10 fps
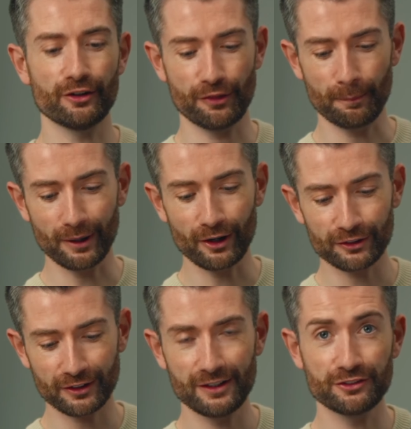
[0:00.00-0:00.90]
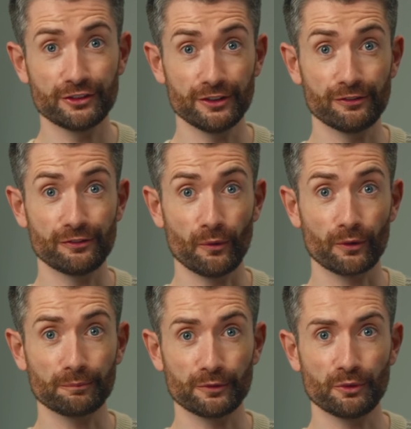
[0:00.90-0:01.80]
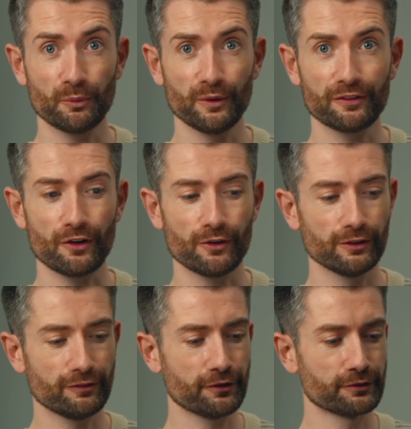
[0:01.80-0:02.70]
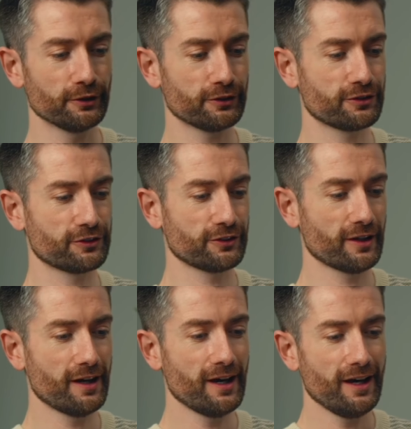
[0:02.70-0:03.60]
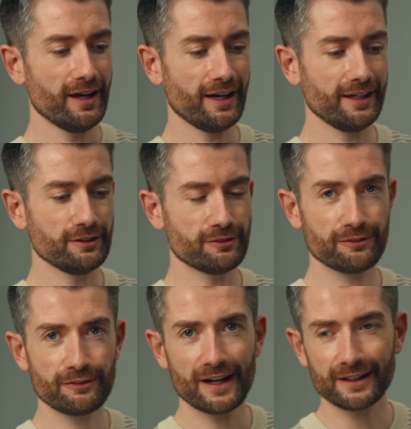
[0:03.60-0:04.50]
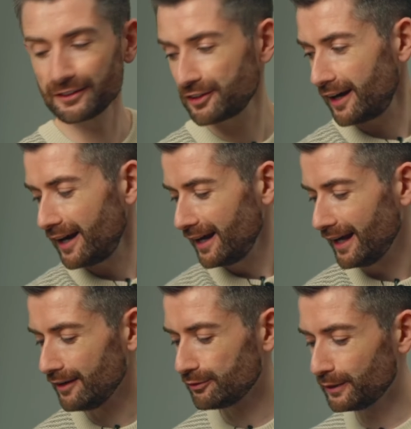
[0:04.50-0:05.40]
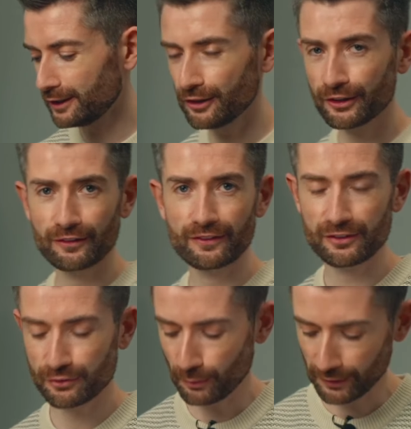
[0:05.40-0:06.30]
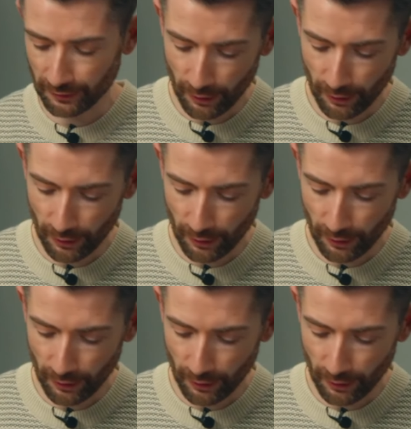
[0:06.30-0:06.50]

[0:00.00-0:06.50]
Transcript: of the pot is deformed with all of the roots. And in fact, if we look at this one,